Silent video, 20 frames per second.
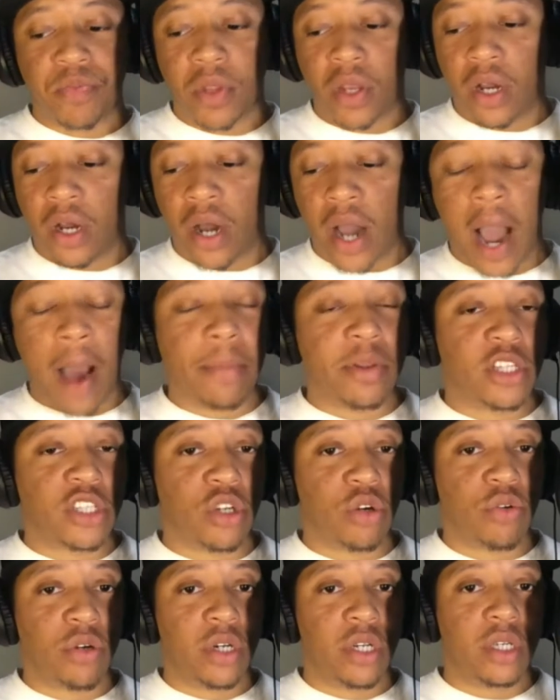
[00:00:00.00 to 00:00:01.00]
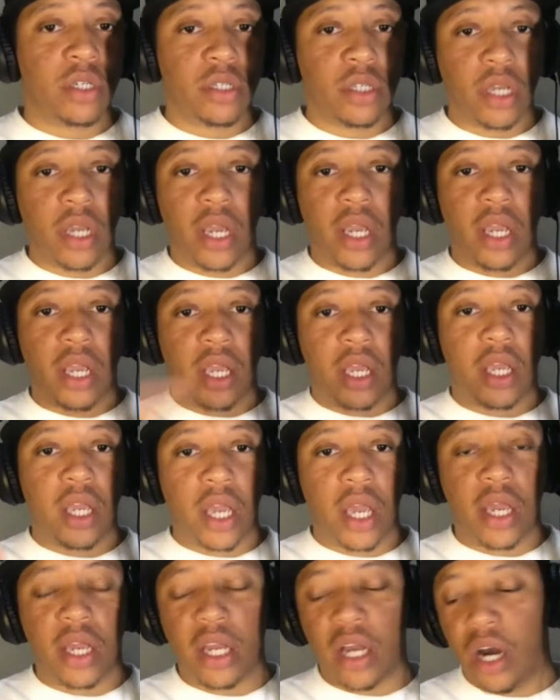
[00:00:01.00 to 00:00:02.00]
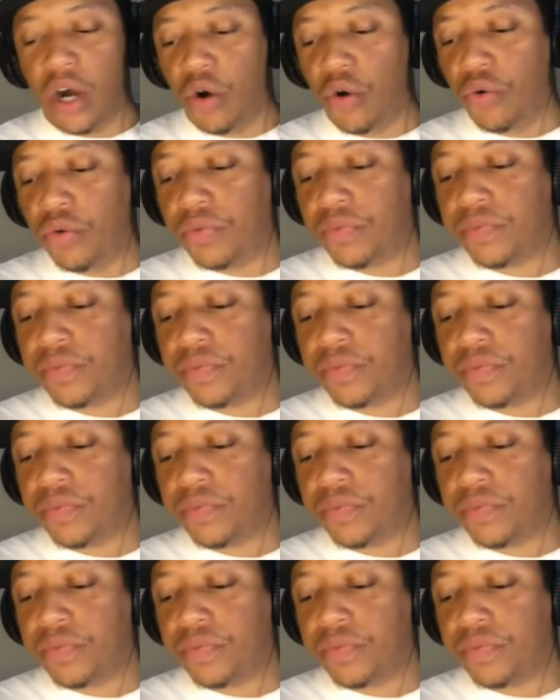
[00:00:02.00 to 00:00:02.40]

opportunity and gone.